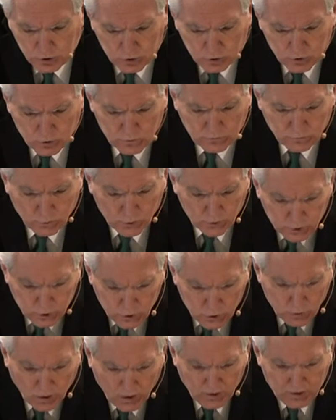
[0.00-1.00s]
for
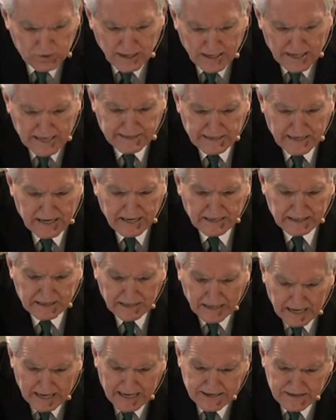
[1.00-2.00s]
you are not a
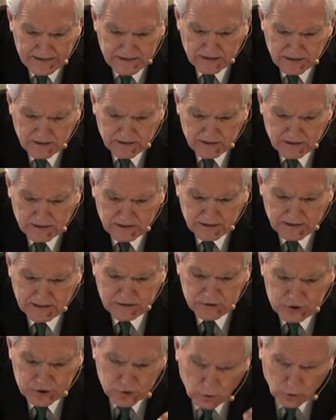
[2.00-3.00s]
God
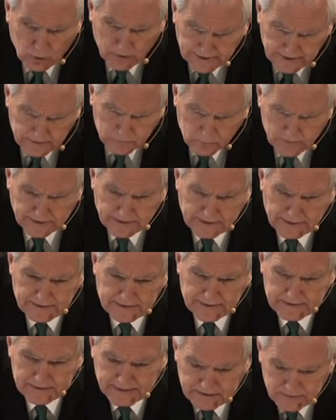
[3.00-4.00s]
enjoying
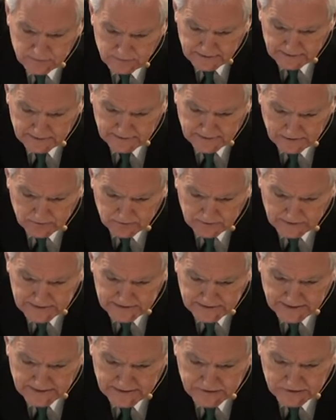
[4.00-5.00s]
wickedness. That's what it literally
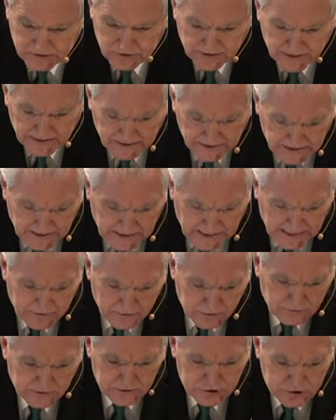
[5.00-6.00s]
says. You're not a God
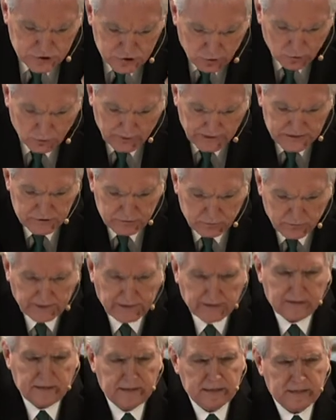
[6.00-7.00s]
who enjoys
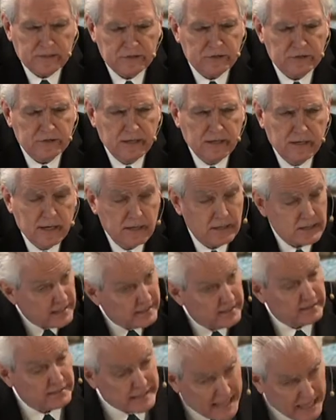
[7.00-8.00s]
wickedness.
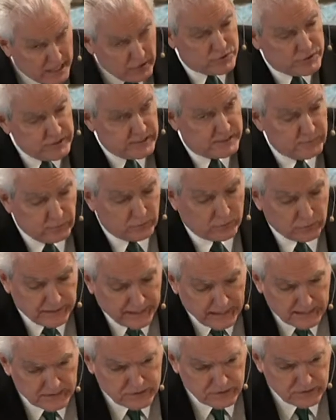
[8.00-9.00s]
God allows evil,
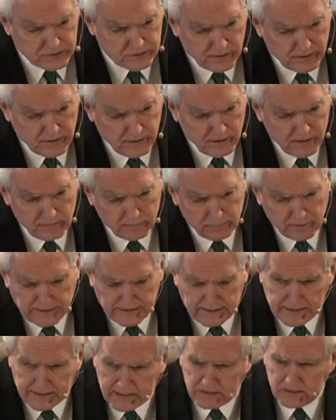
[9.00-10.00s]
yes, but
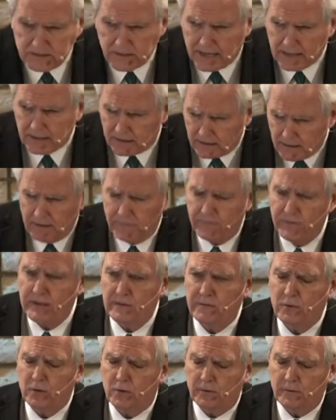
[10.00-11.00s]
he does not love
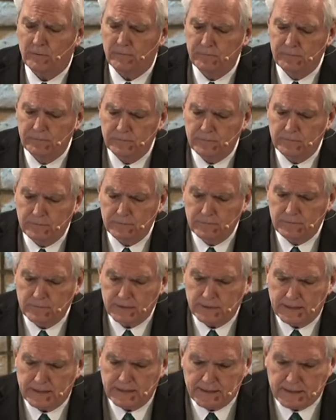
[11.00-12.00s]
evil.
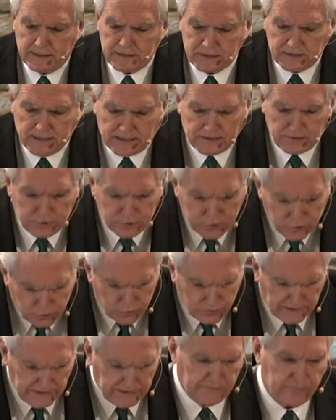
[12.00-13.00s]
He does not
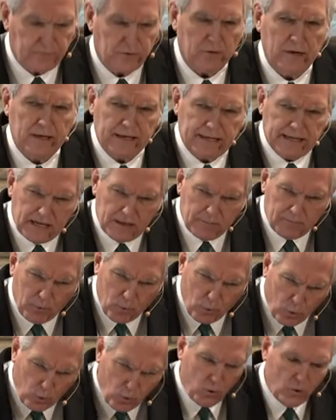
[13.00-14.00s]
do evil. He
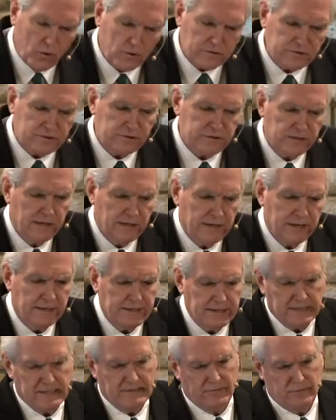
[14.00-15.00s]
abhors
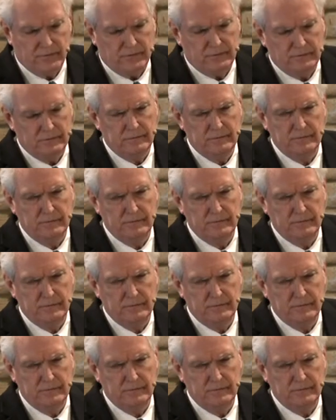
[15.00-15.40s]
evil.